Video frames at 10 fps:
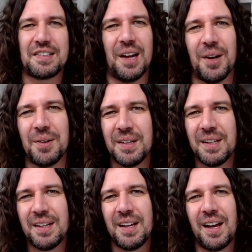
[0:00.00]
So
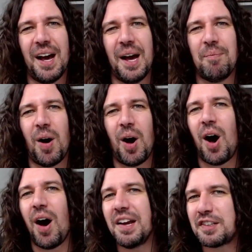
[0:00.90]
um,
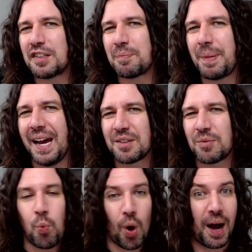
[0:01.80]
I
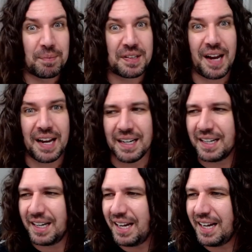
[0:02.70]
suspect what I'm saying
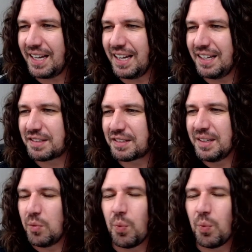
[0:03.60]
here is